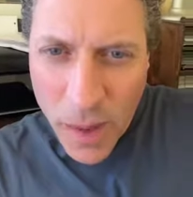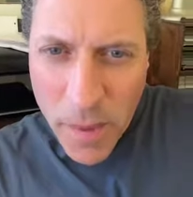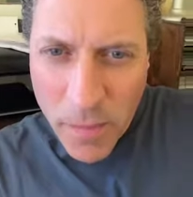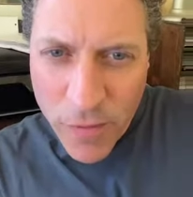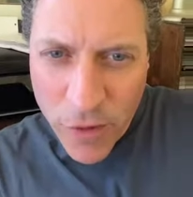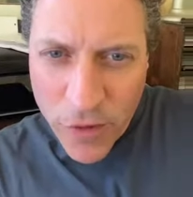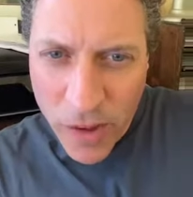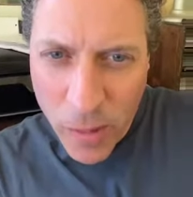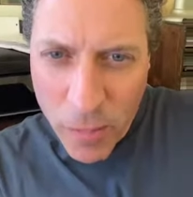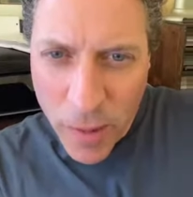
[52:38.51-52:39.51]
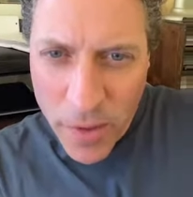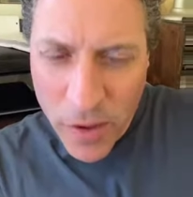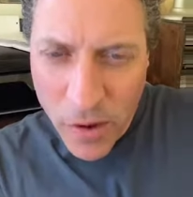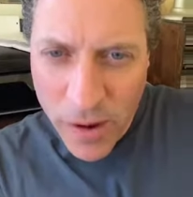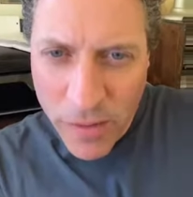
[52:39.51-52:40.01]
When I make my first sale, I'll
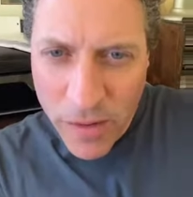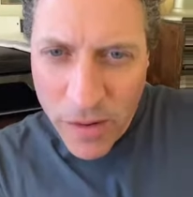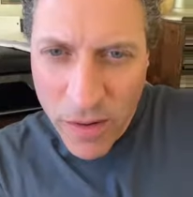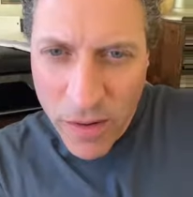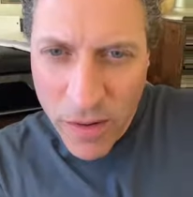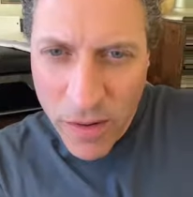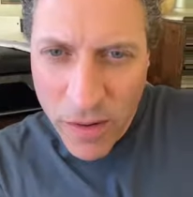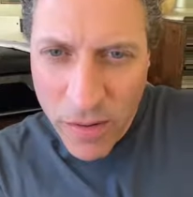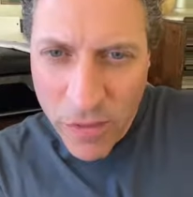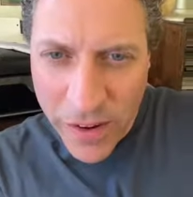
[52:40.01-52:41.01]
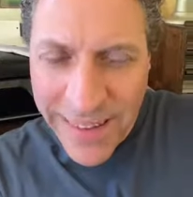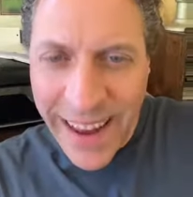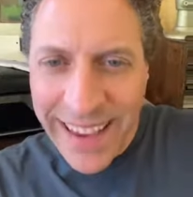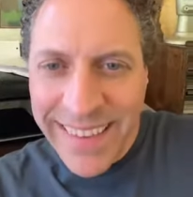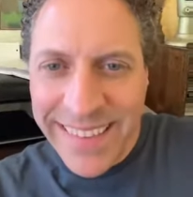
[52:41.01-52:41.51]
probably go out for a
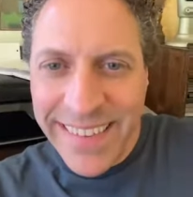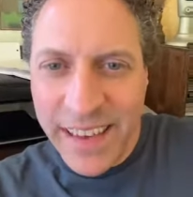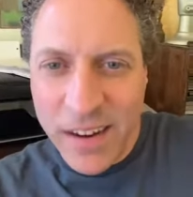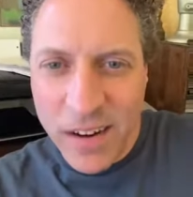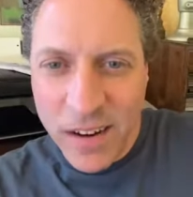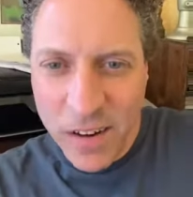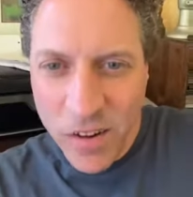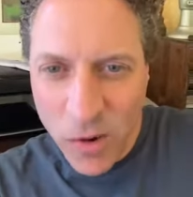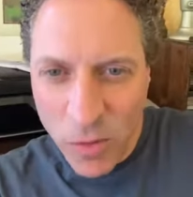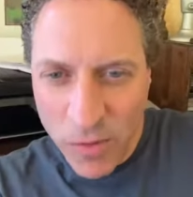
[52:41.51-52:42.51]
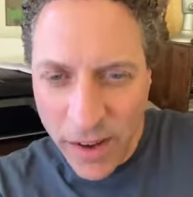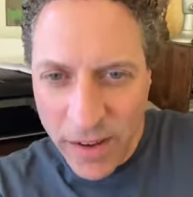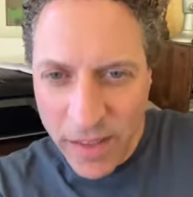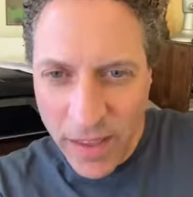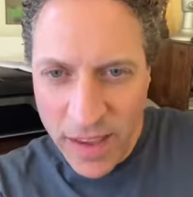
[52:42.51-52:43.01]
nice dinner. You're
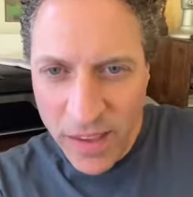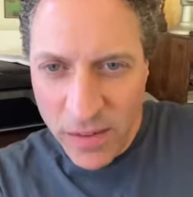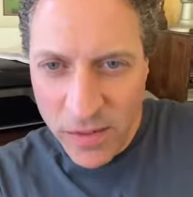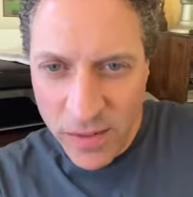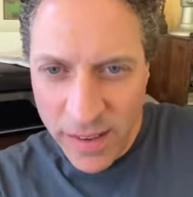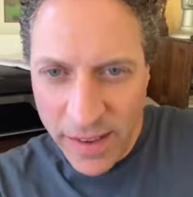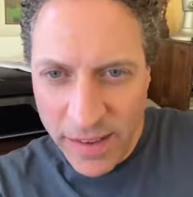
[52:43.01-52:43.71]
invited. Thank you.